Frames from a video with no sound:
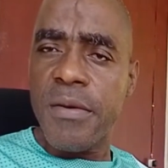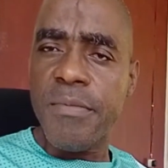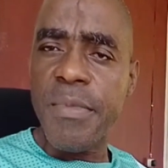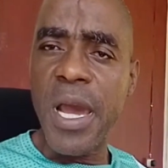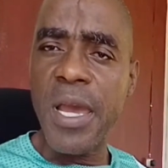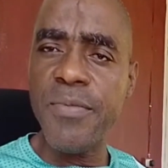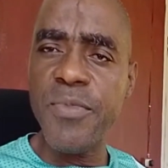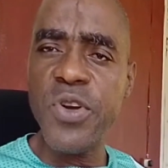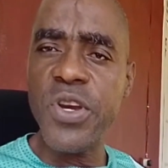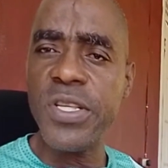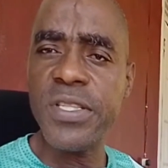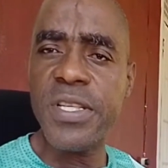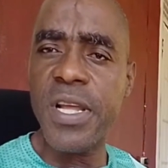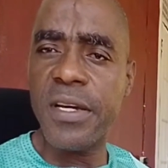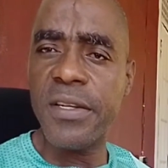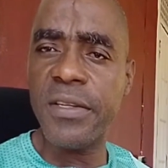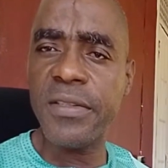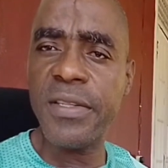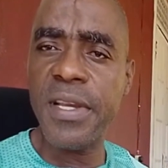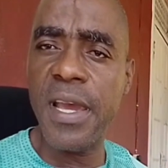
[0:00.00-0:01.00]
My brain's
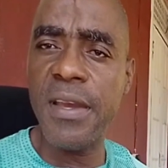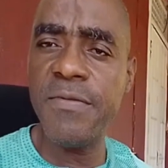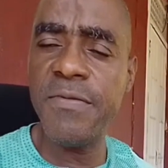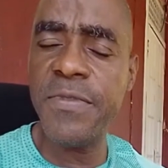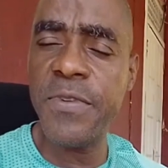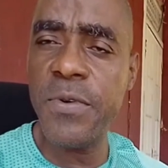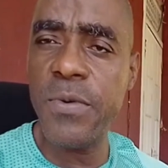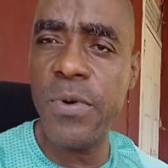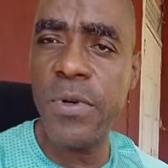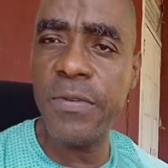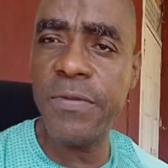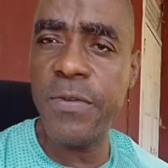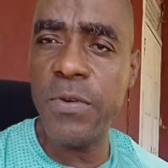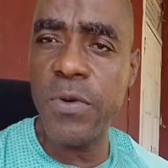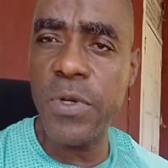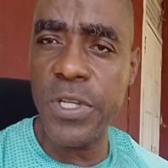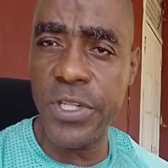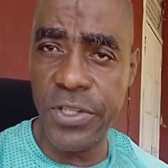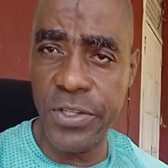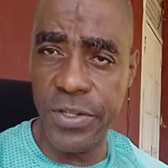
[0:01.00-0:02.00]
not a time for all
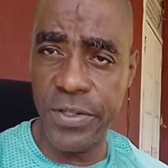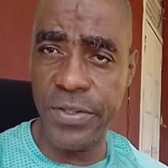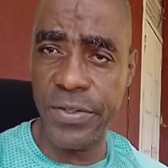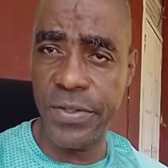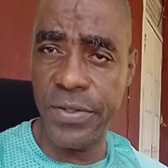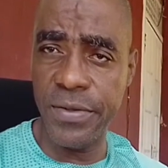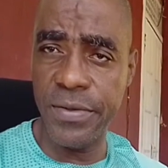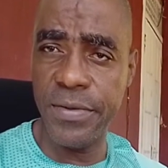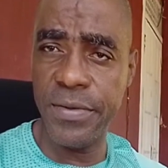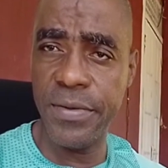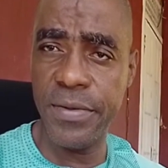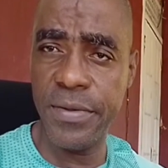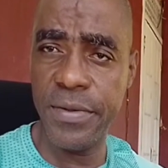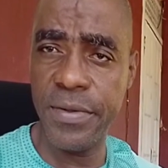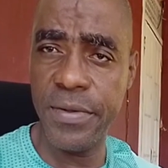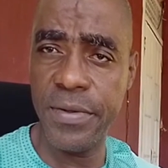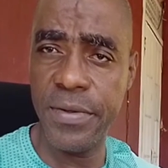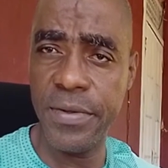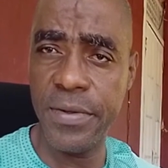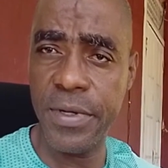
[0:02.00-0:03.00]
foolishness.
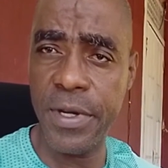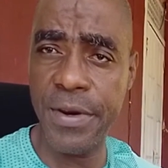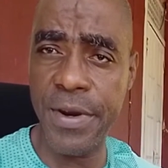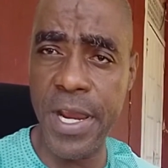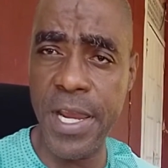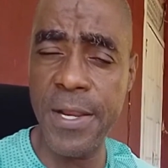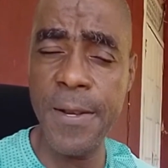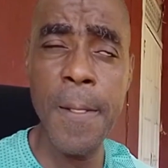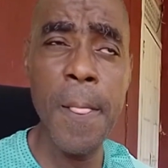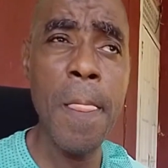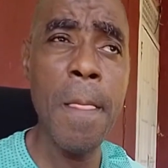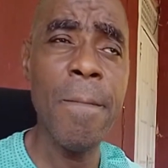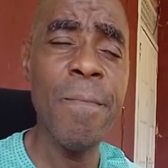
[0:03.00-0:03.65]
Alright?